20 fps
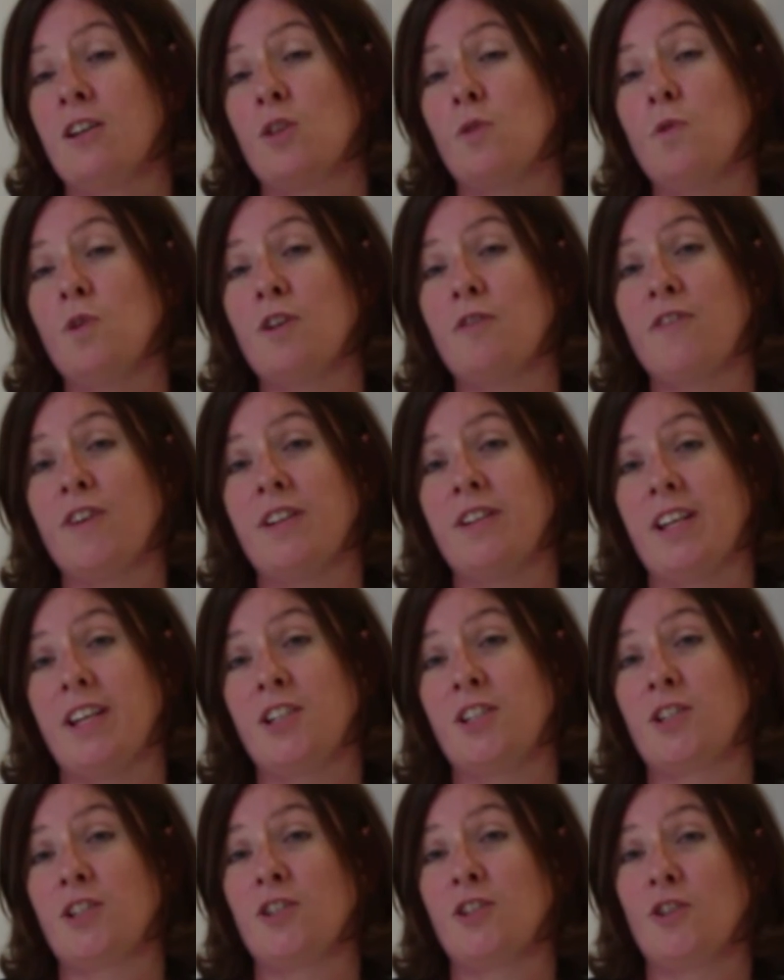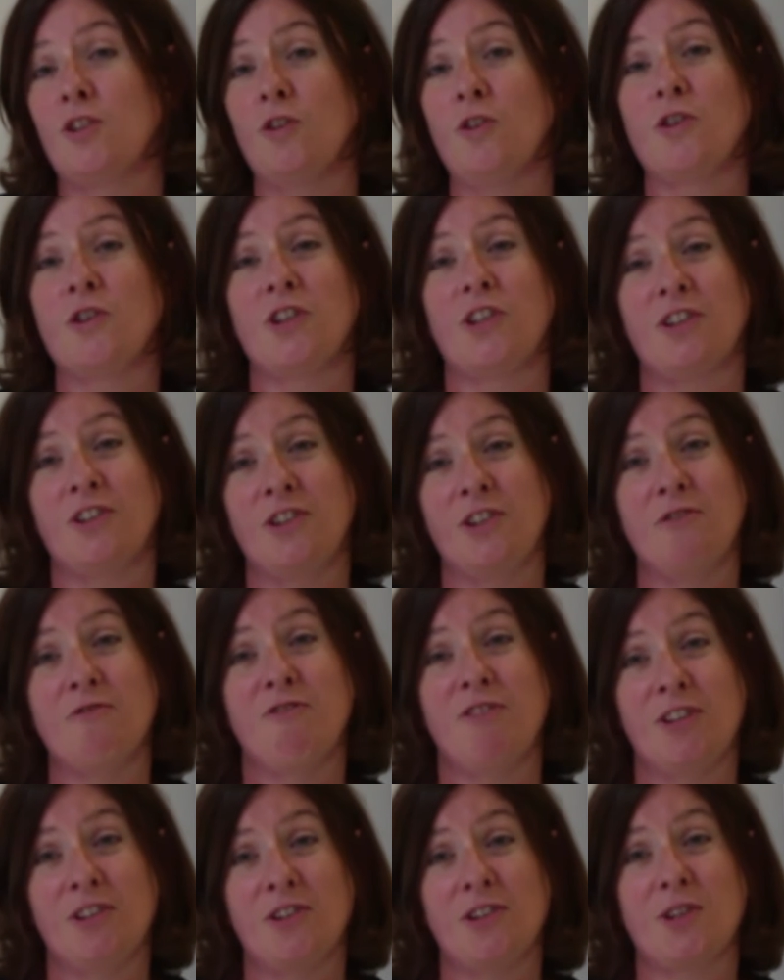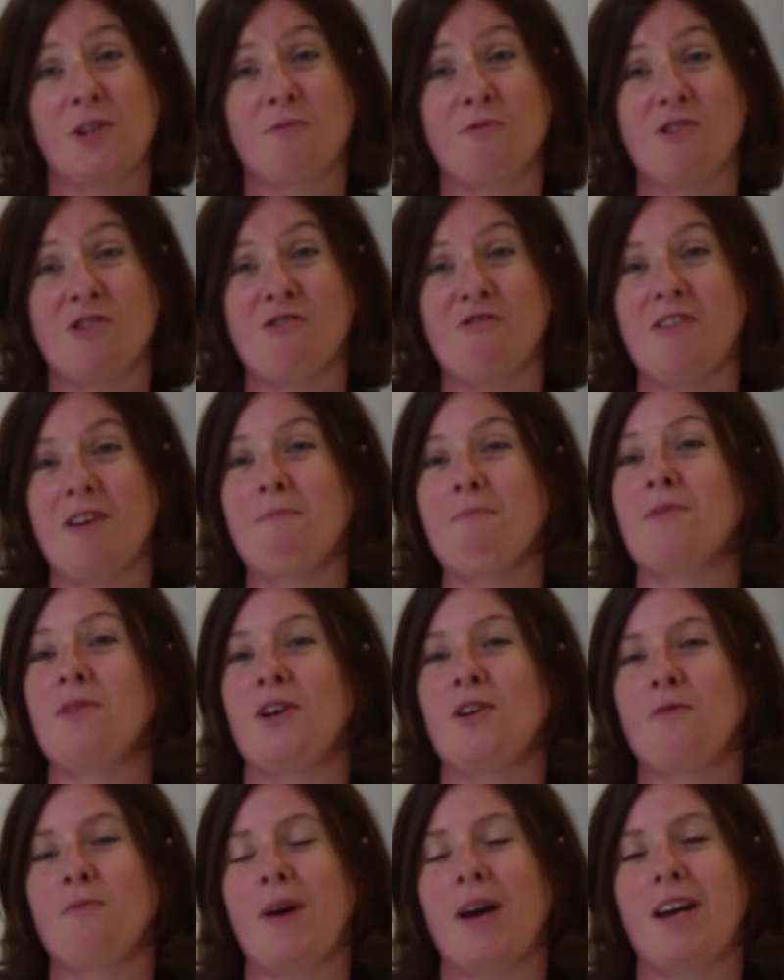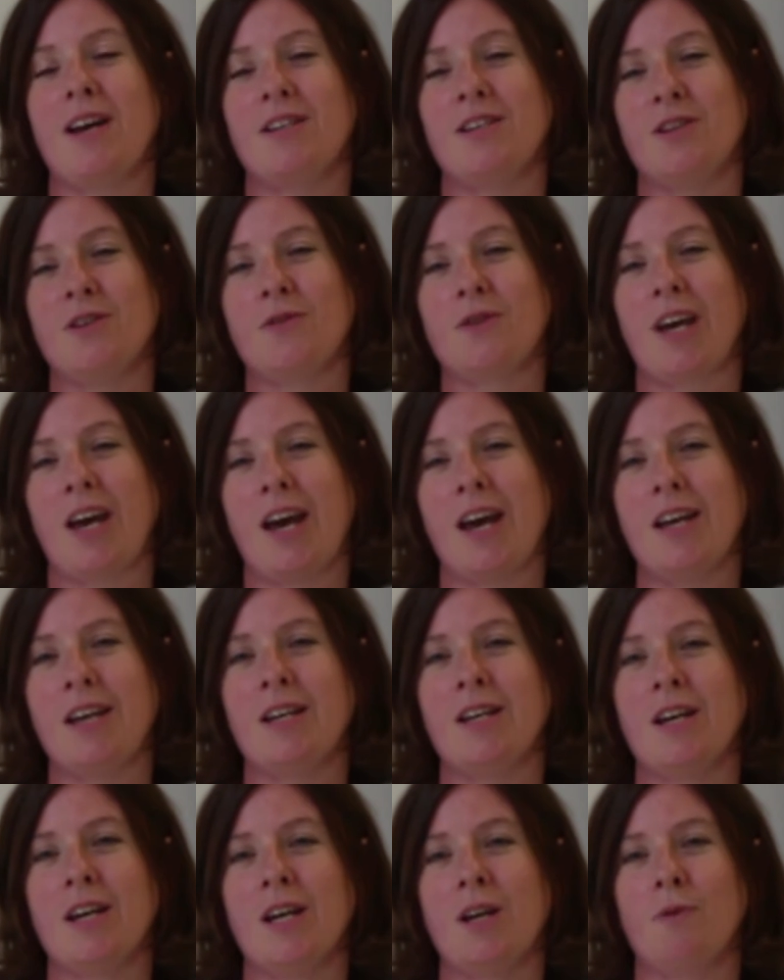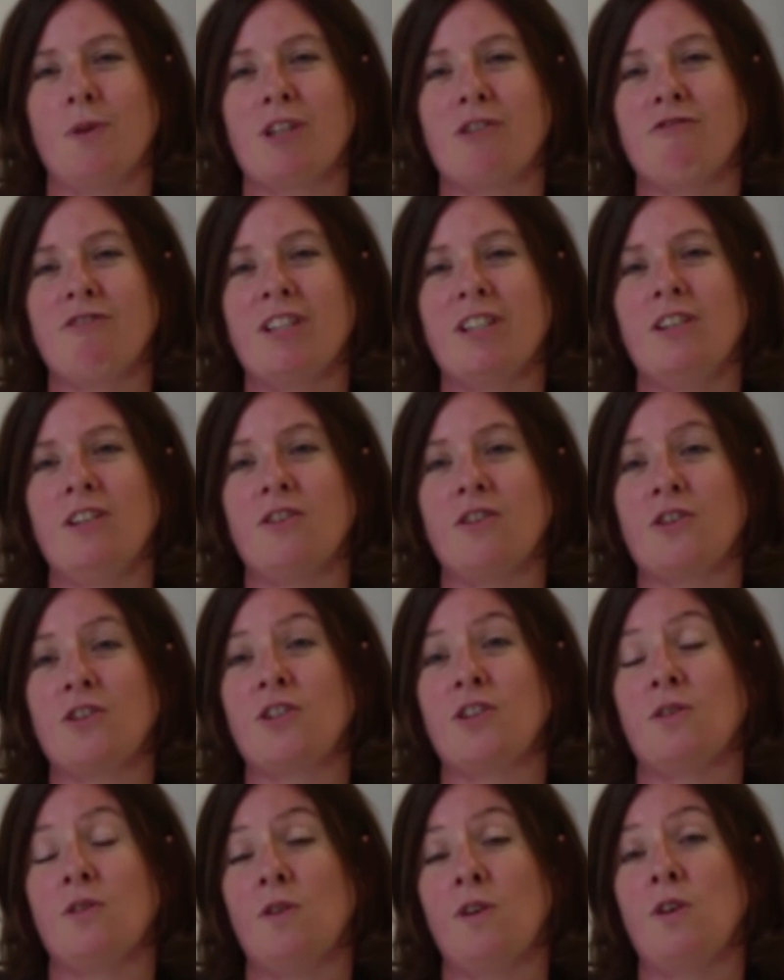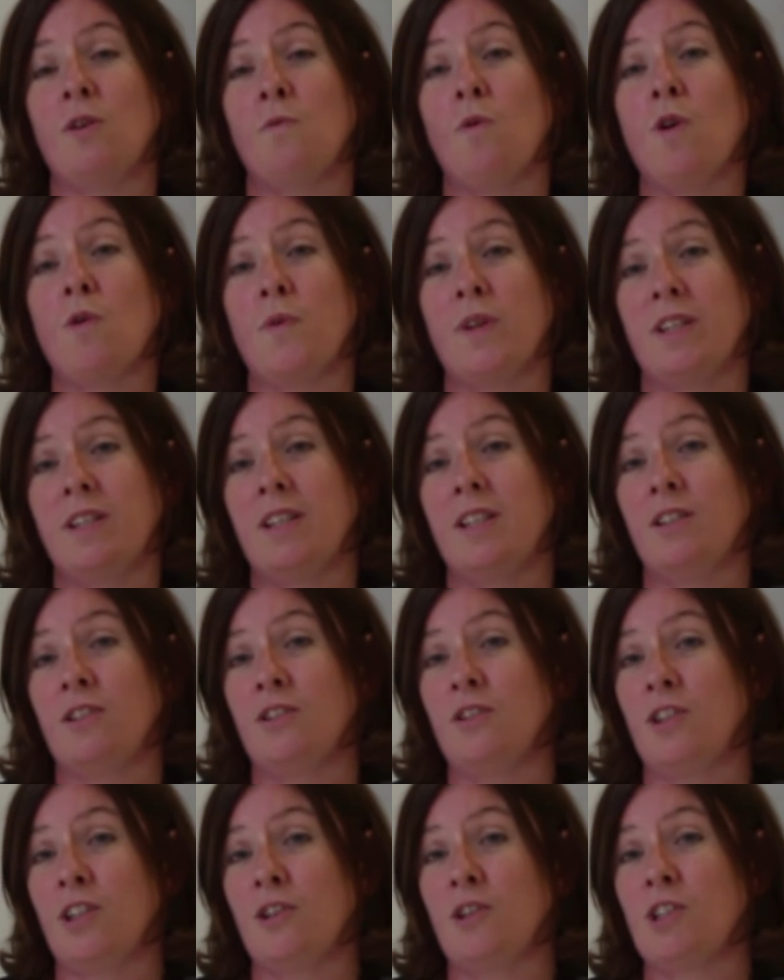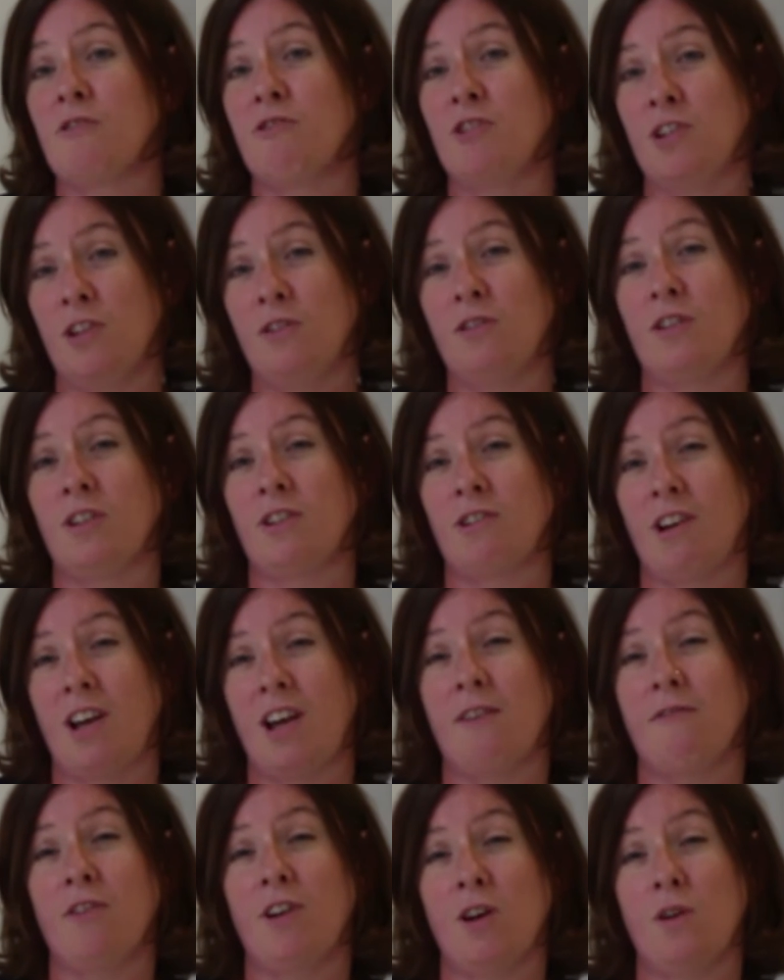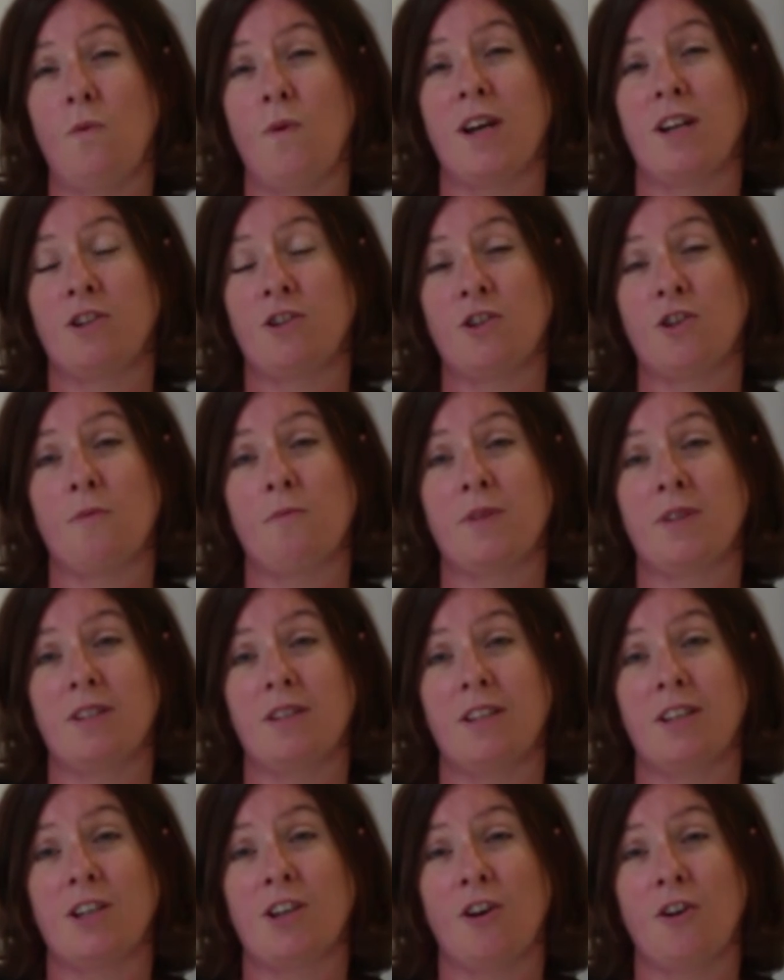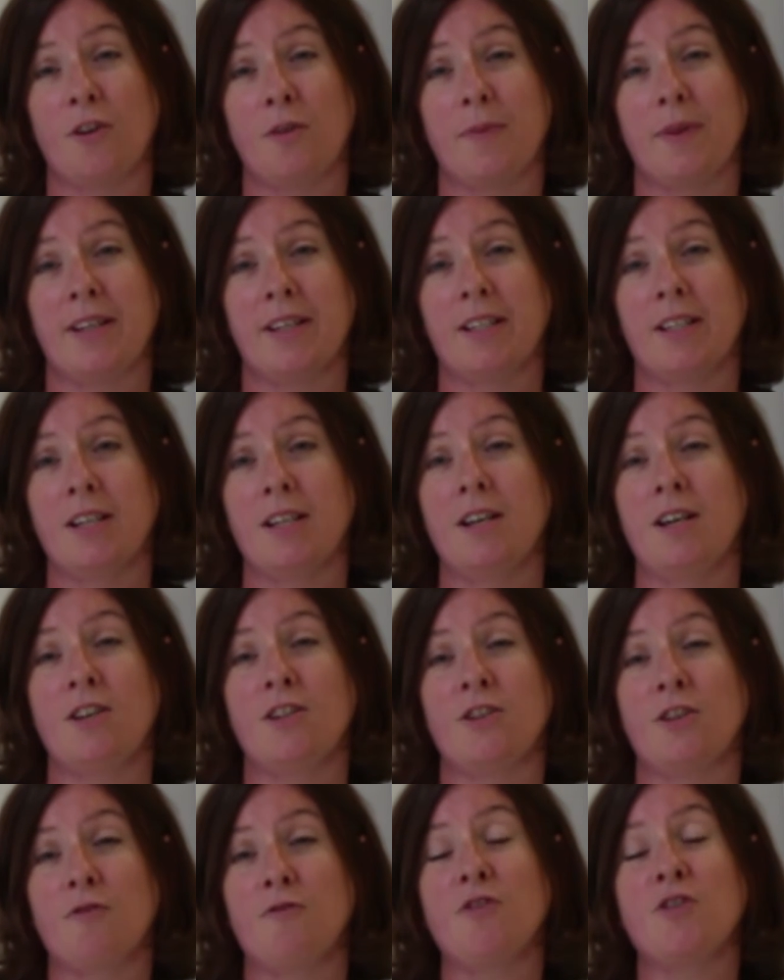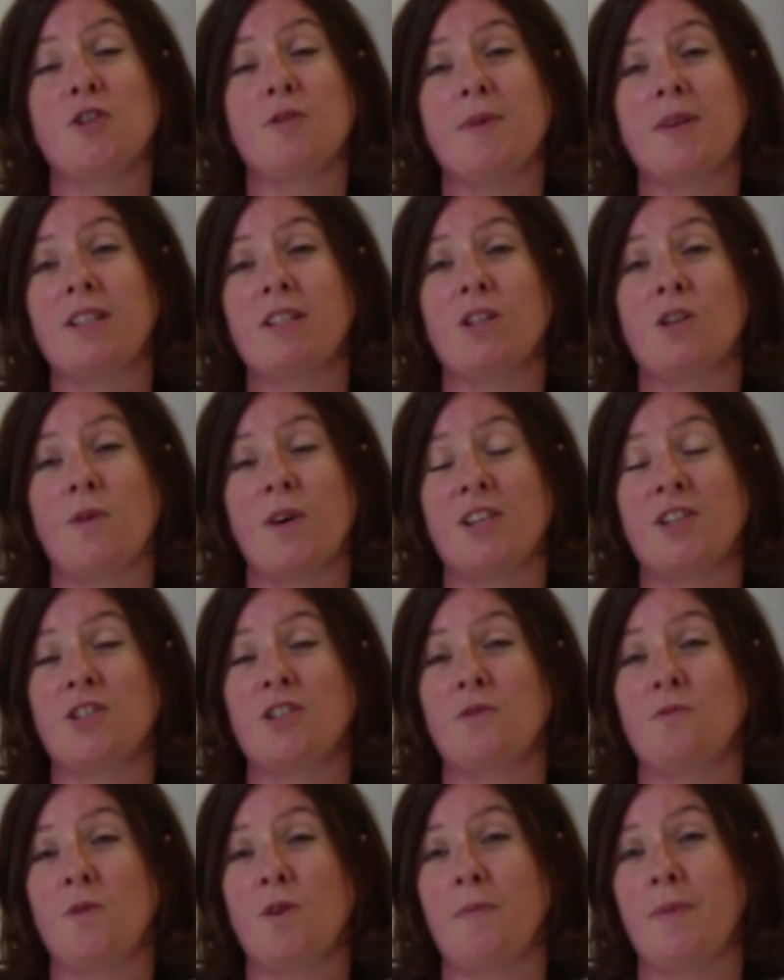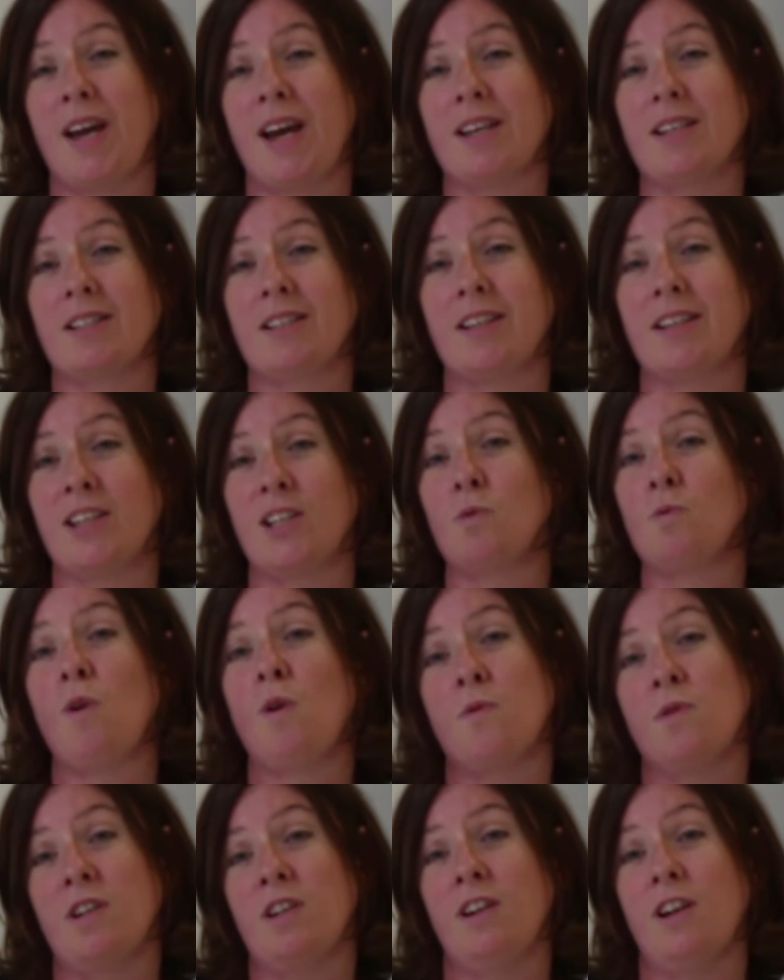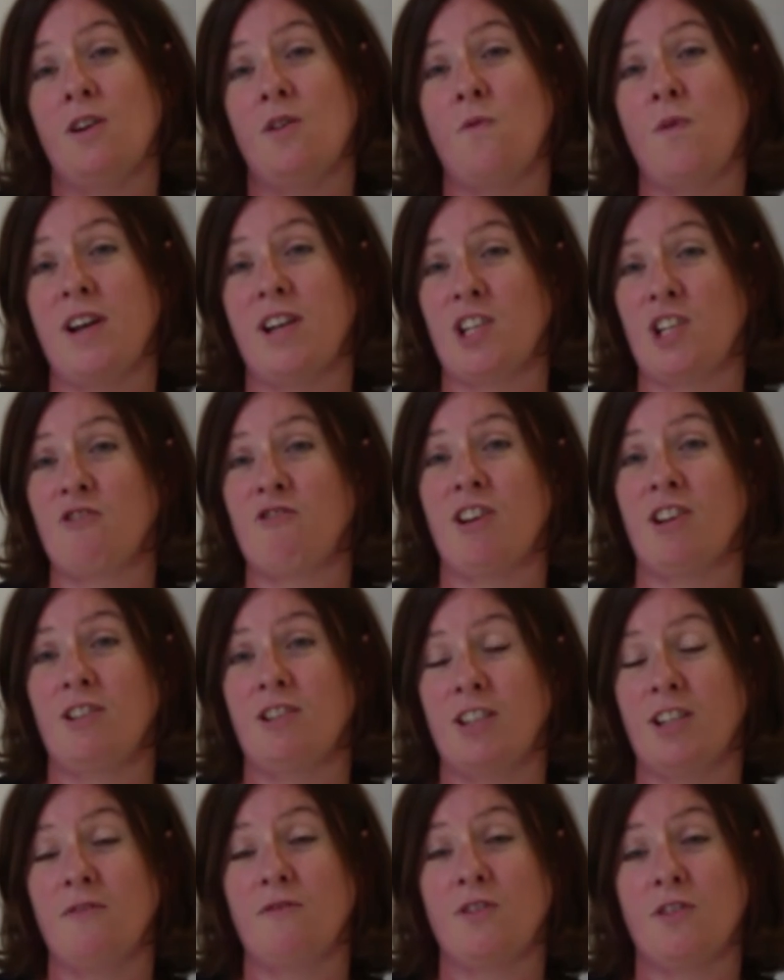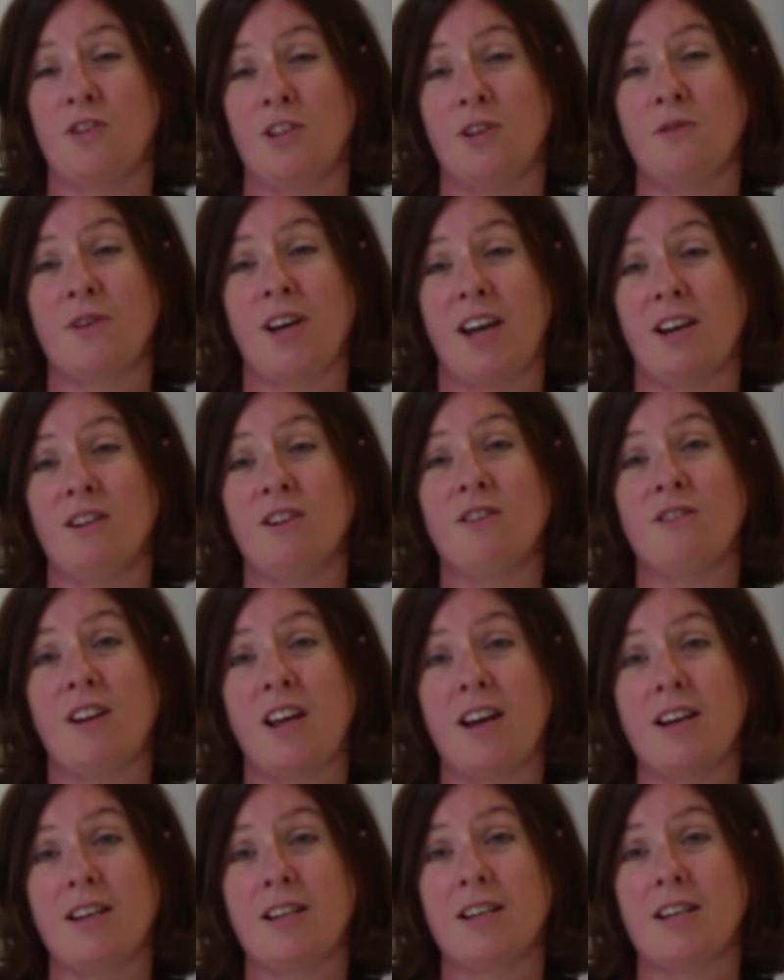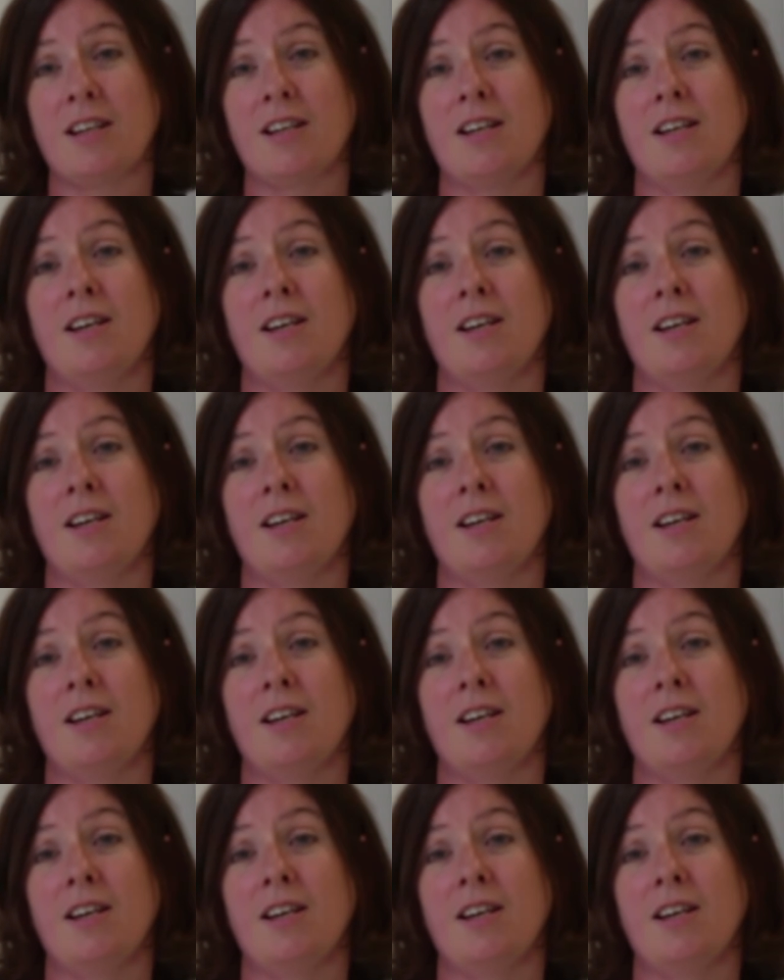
The Work Foundation's launching a new research programme, Low Pay UK, which really looks at what we'd need to do to reduce the share of low-wage jobs in the economy. So the fundamental question we'll be asking is, what would a low-wage strategy for the UK look like?